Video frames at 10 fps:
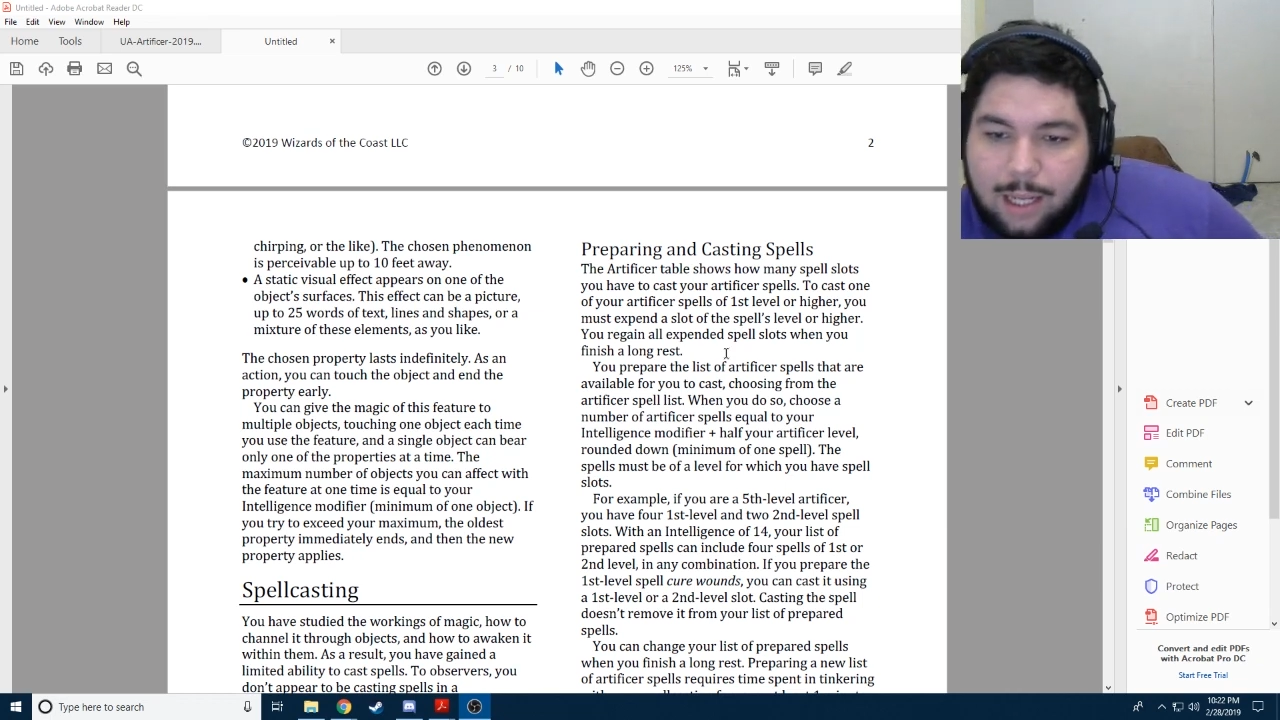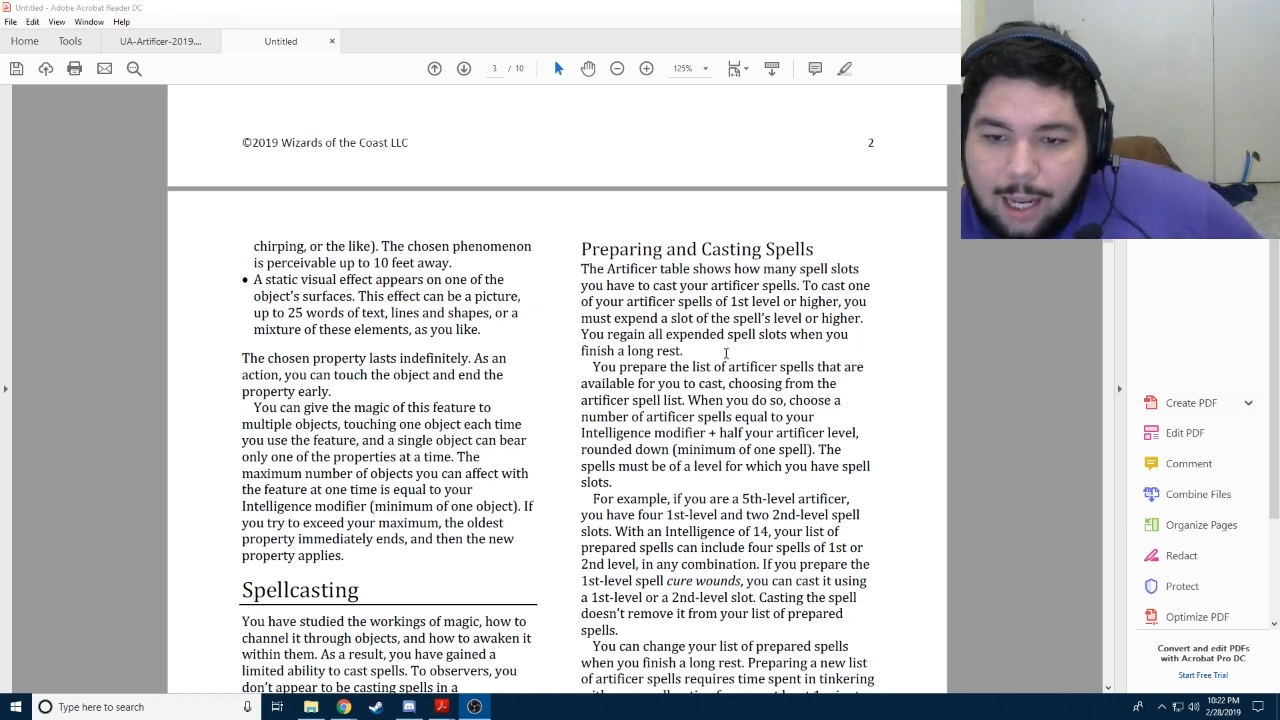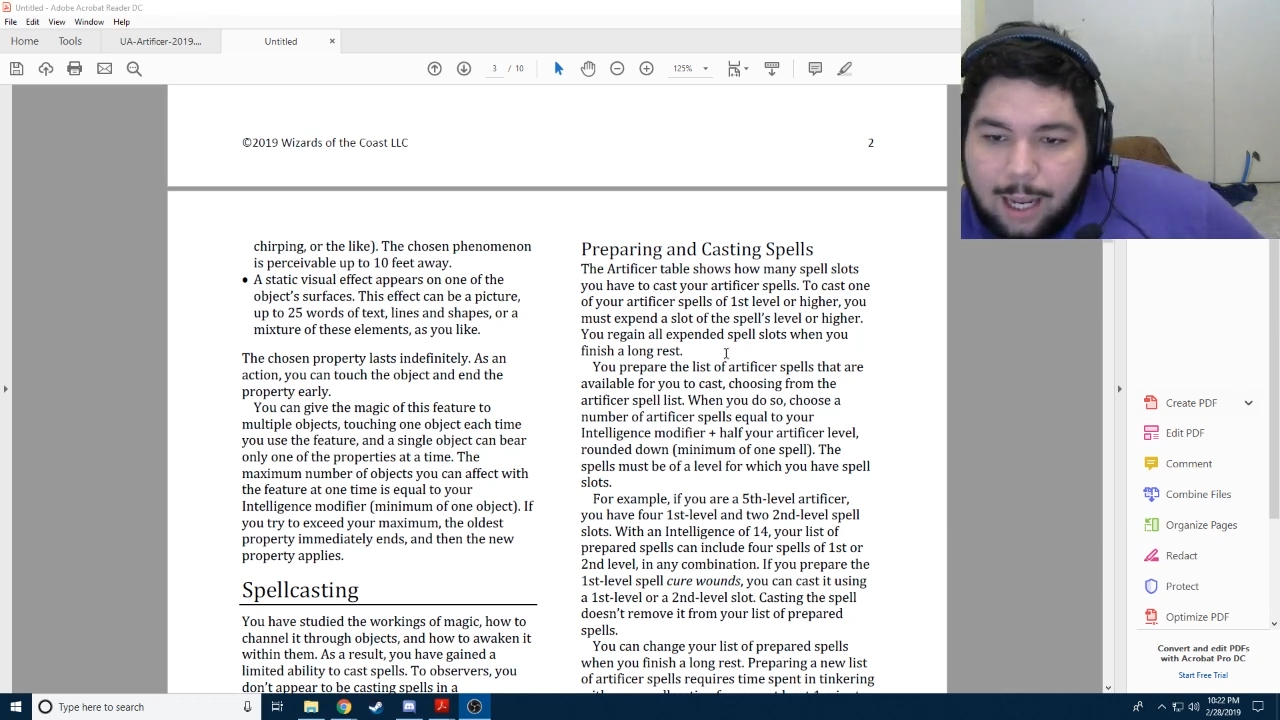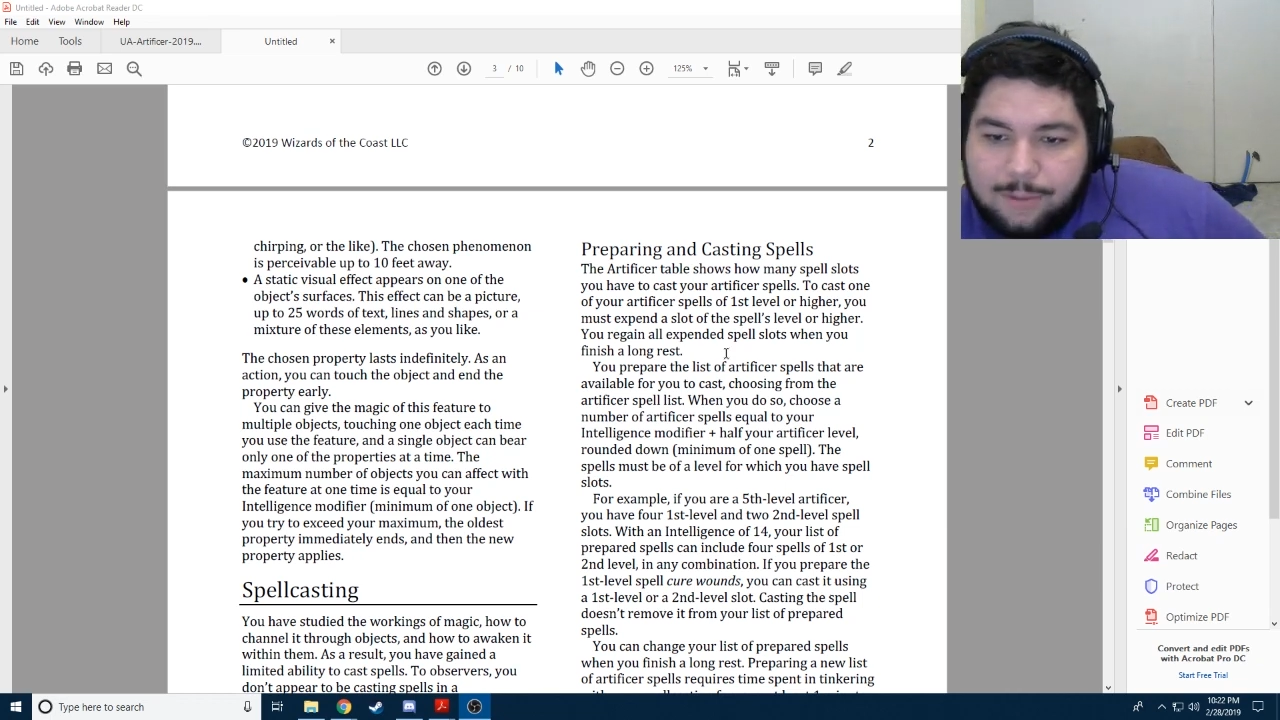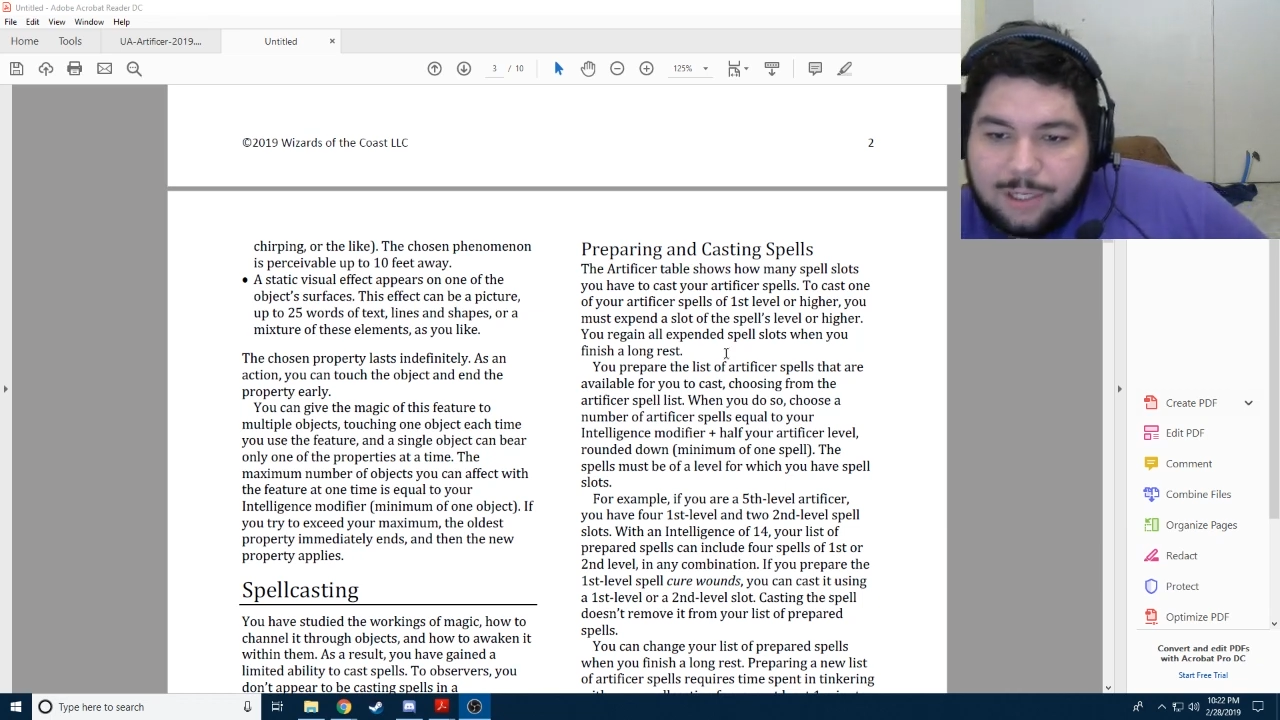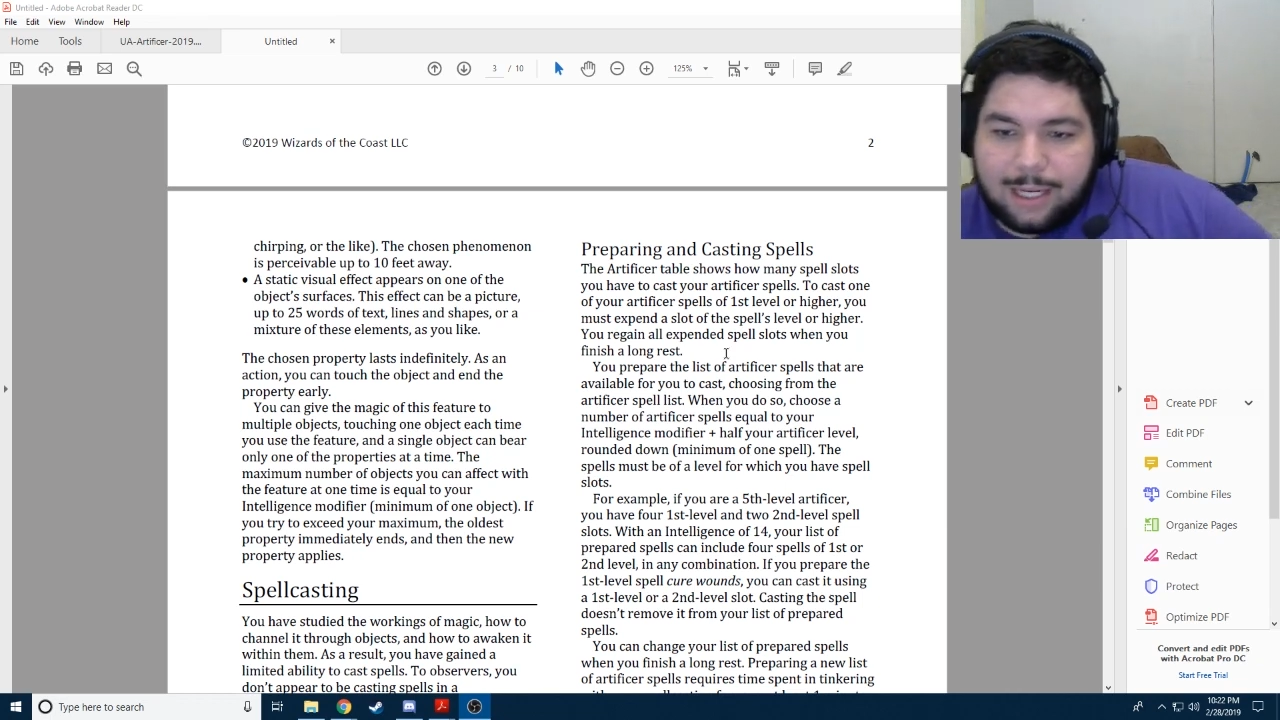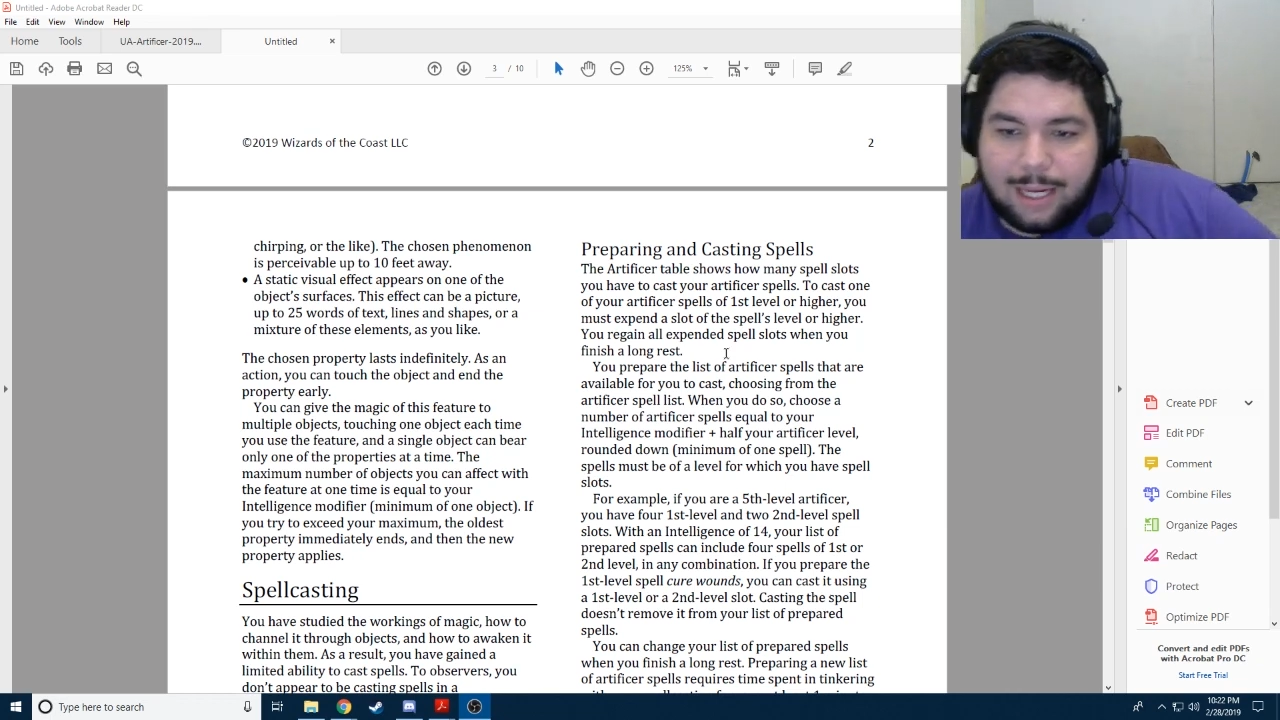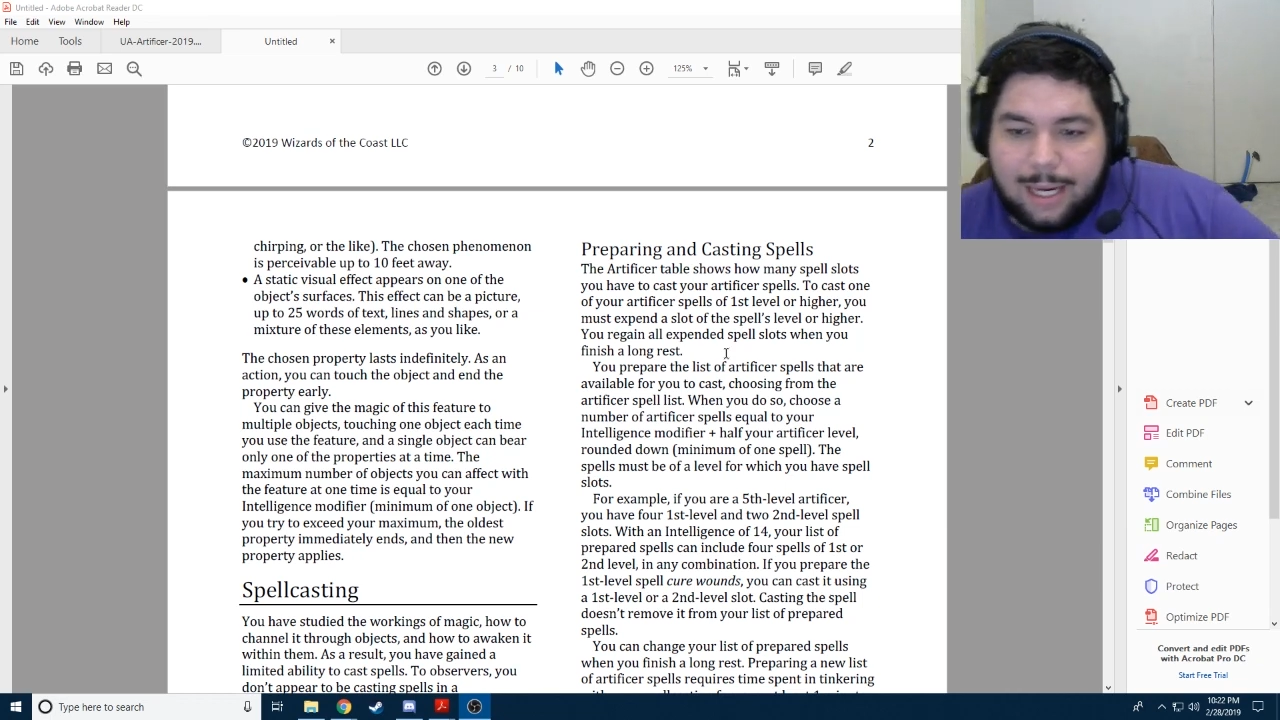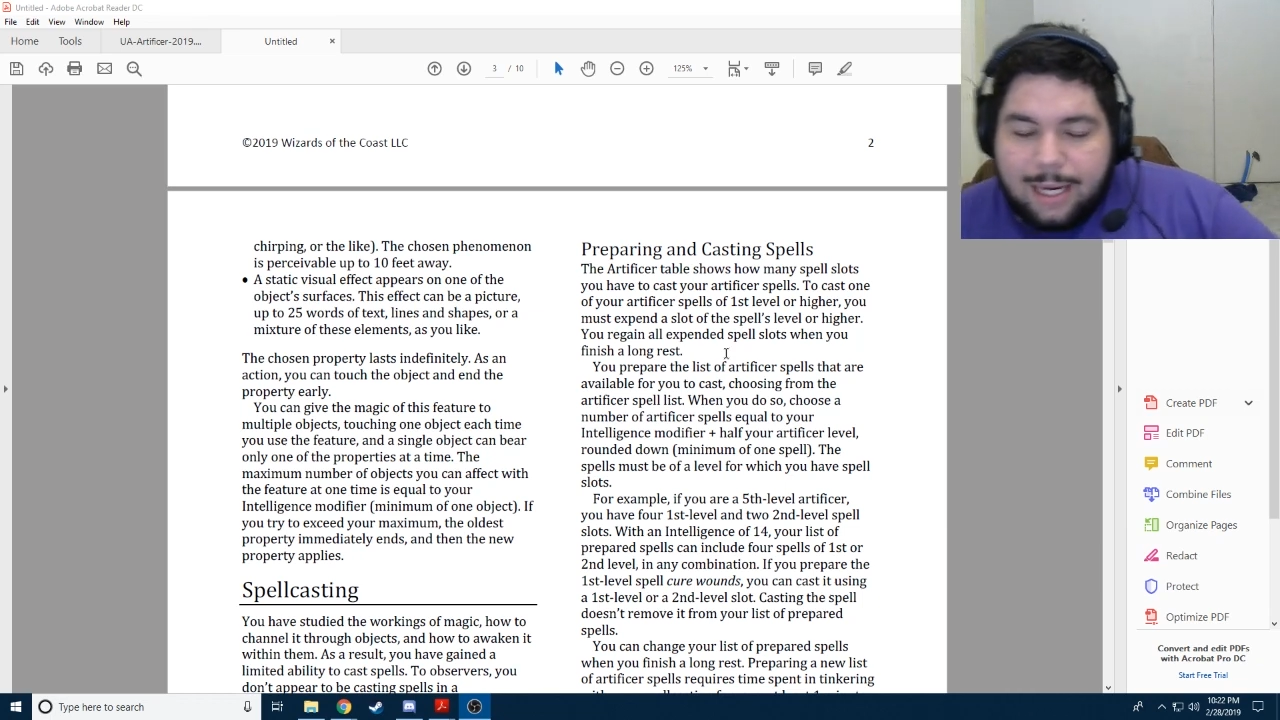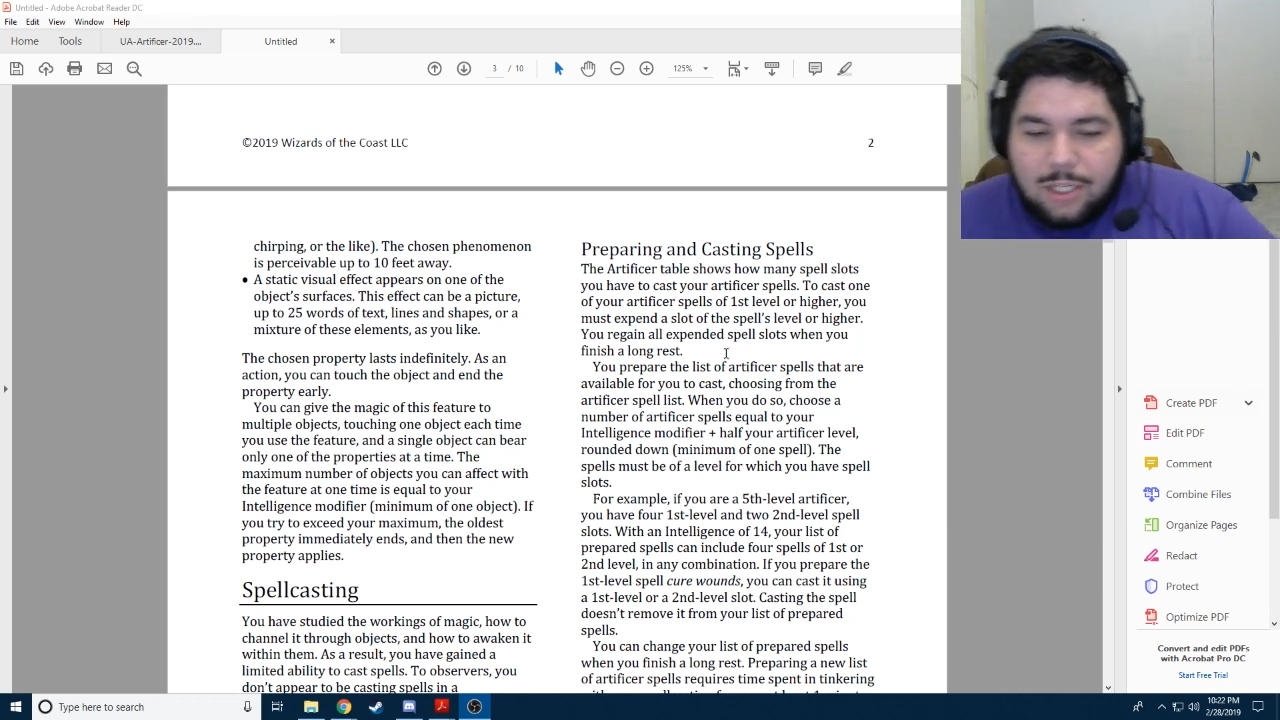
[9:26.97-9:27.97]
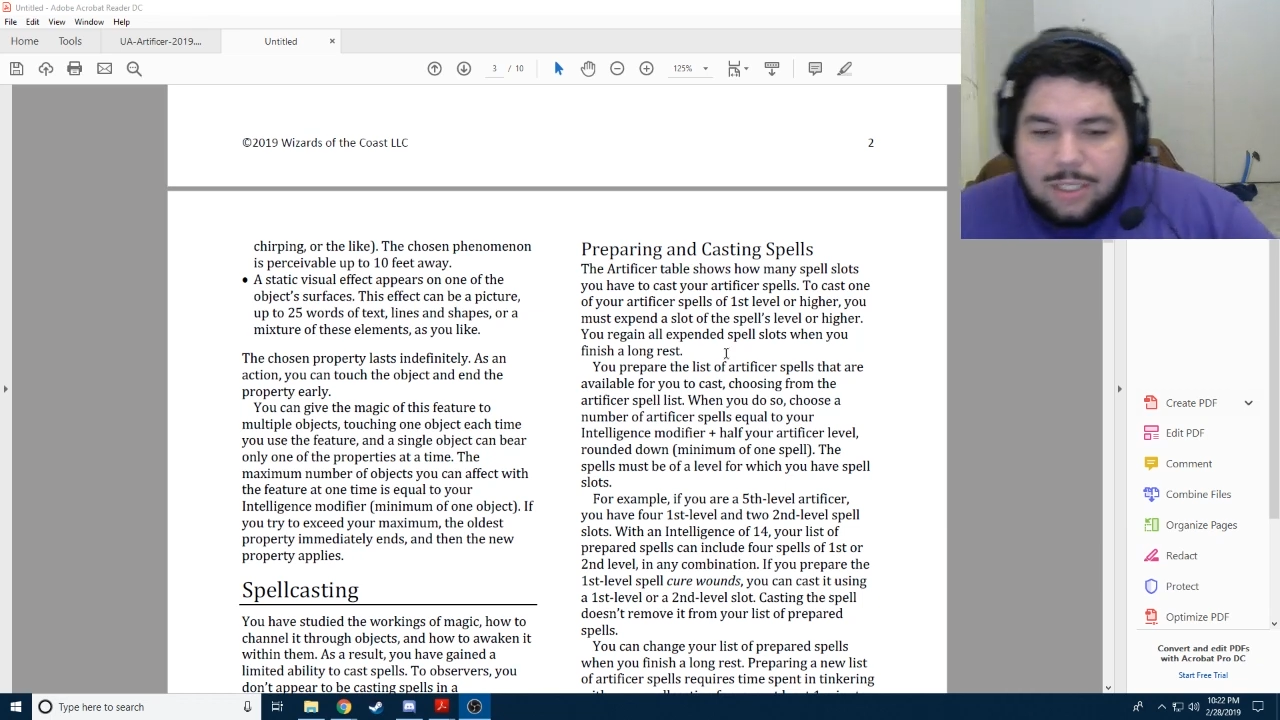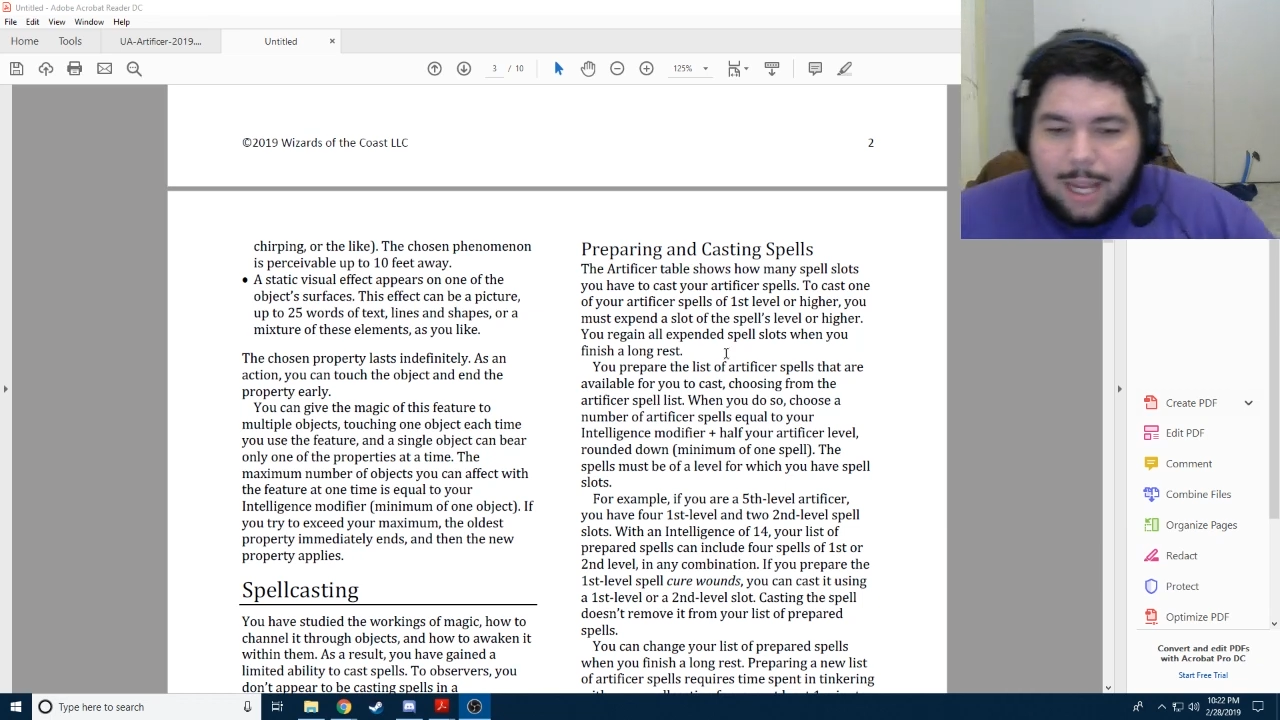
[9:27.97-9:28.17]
object each